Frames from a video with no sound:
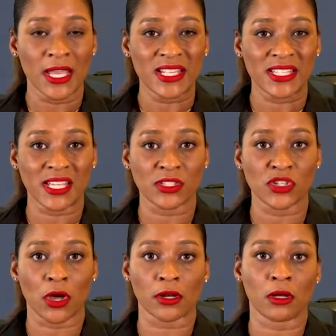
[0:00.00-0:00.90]
6
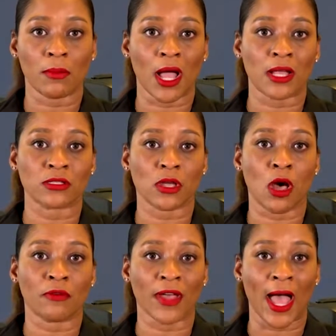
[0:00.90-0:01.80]
nautical miles
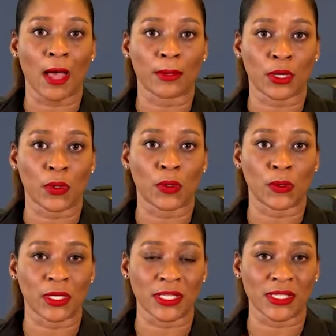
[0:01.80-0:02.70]
off Abaco
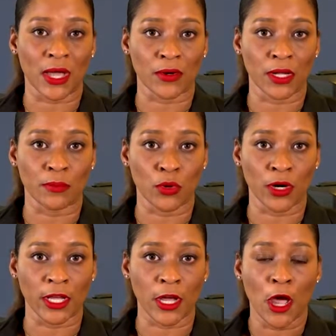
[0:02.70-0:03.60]
early Saturday
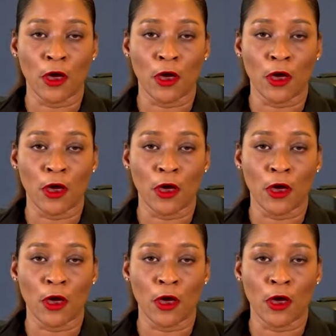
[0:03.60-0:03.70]
morning.